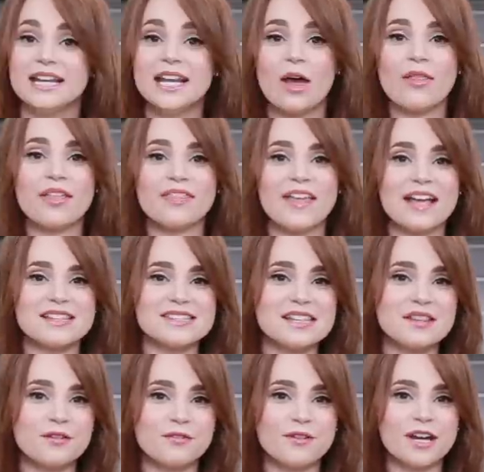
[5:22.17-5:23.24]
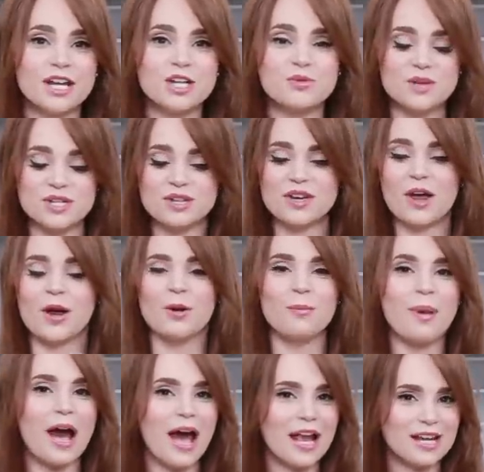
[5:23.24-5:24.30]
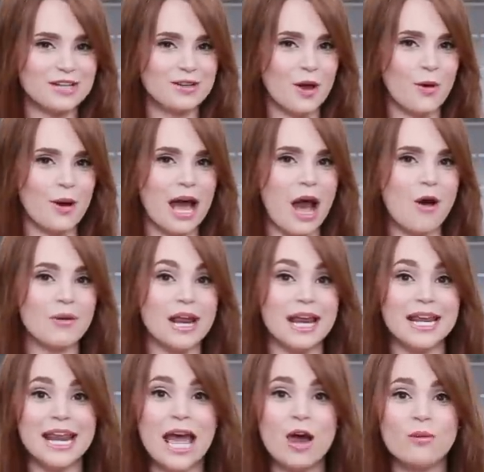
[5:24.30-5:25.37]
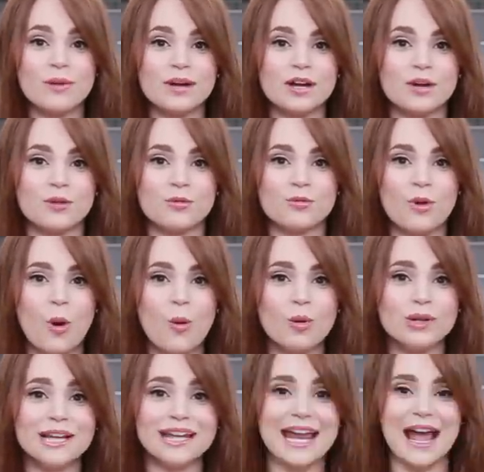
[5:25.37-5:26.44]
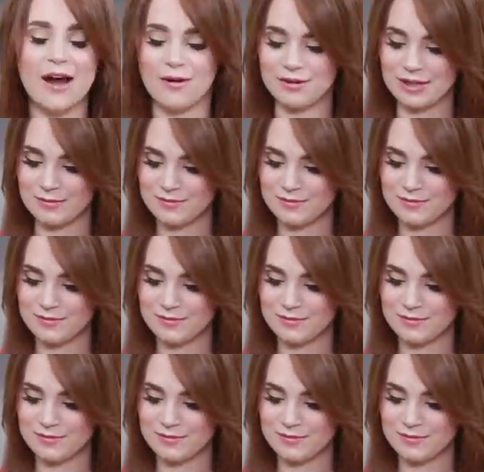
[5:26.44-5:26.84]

Now that that's in the fridge, we took our pie dough out and now we're gonna roll it out.